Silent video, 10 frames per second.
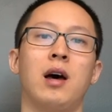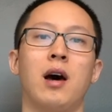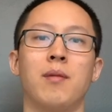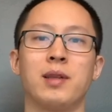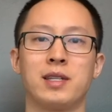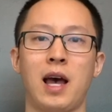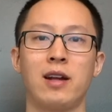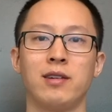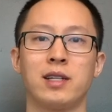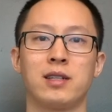The
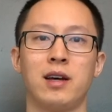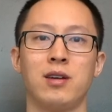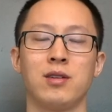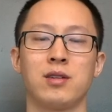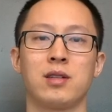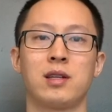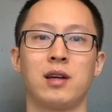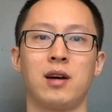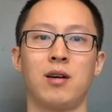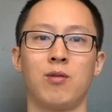satellite cells
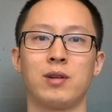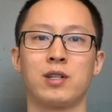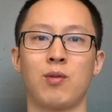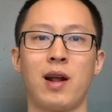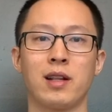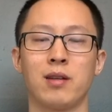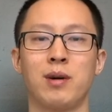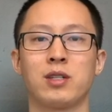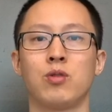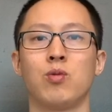surrounding the
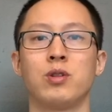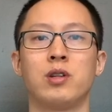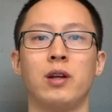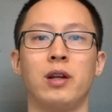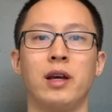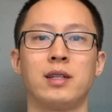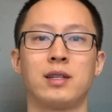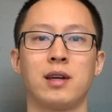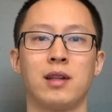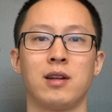muscle will donate
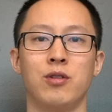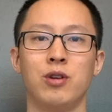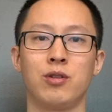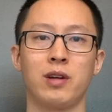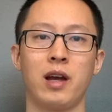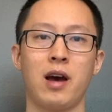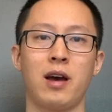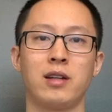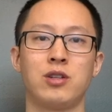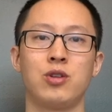their
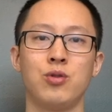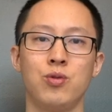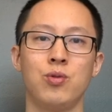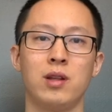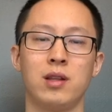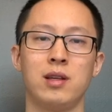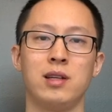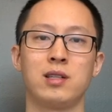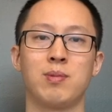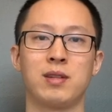nuclei to
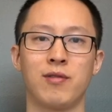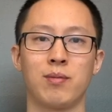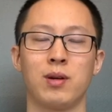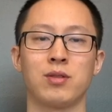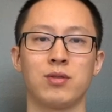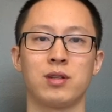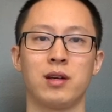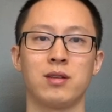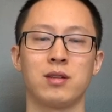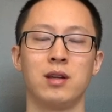the specific muscle
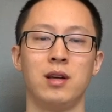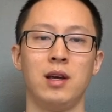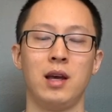cells,